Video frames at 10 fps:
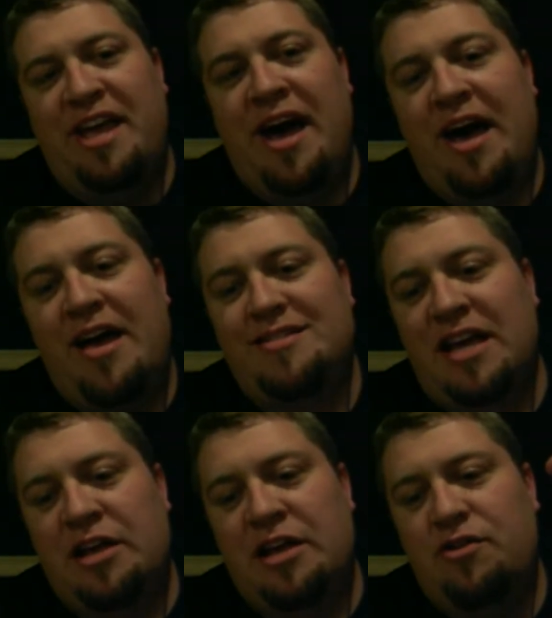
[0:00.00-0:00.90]
guys
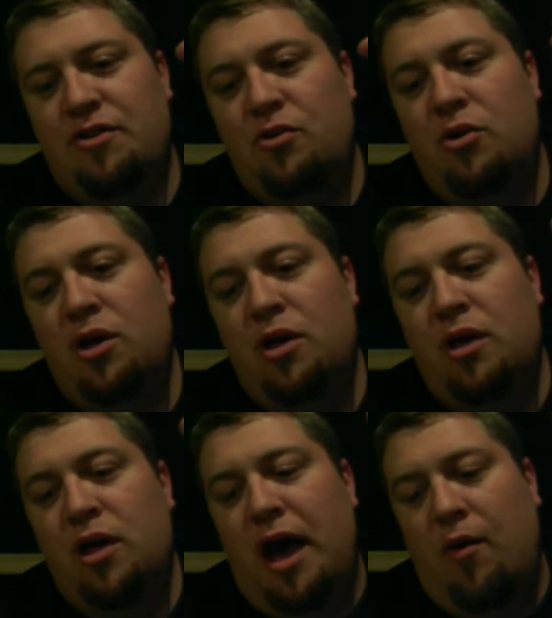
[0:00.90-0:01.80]
and
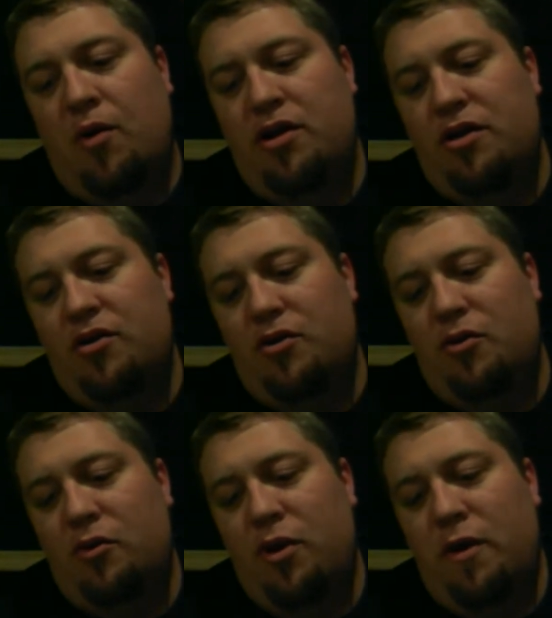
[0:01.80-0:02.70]
I wanted to
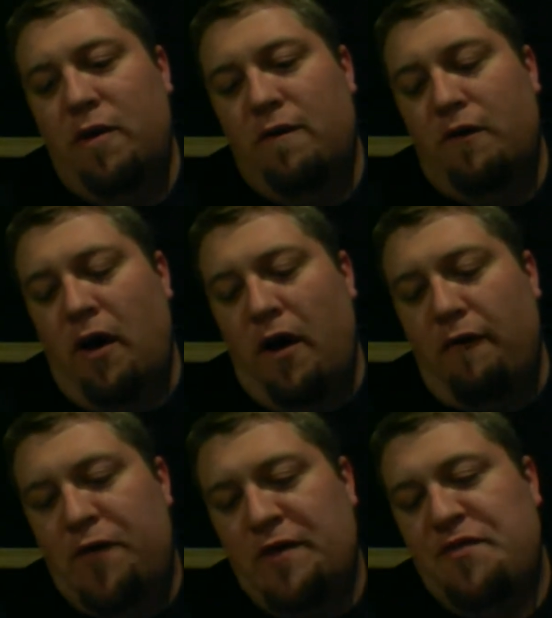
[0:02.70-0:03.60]
do
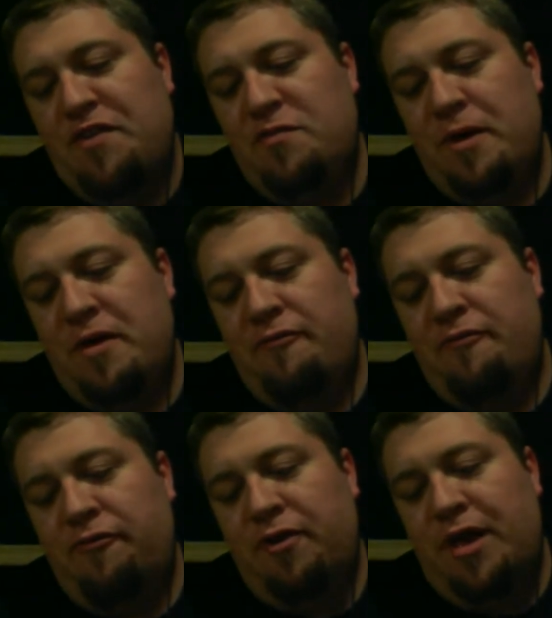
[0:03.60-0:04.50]
50s
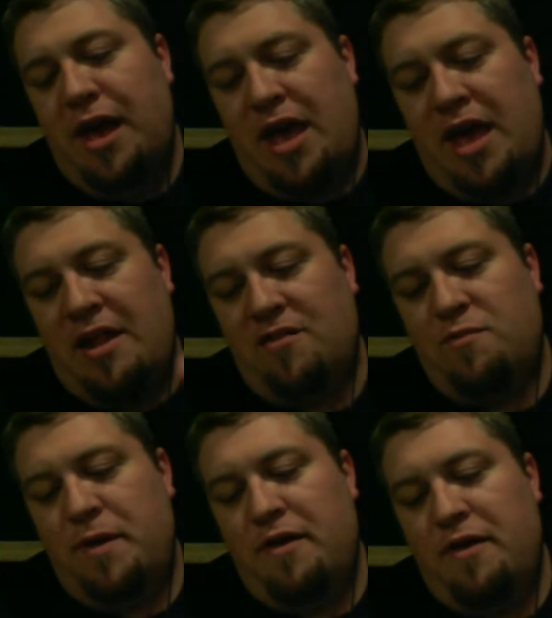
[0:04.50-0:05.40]
Biff,
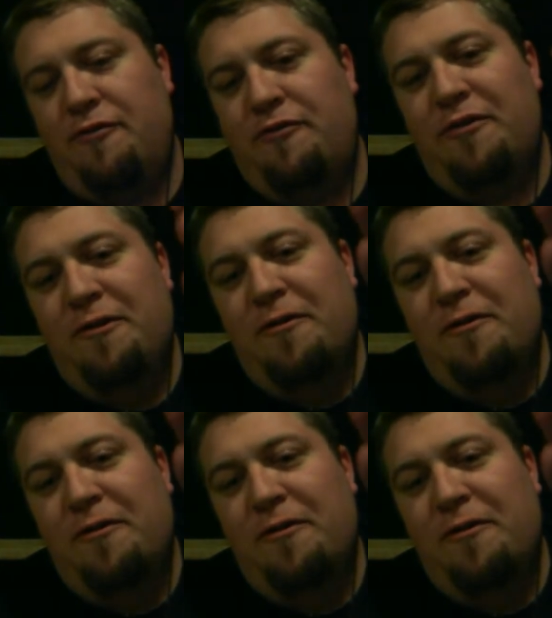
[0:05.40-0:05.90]
80s Biff,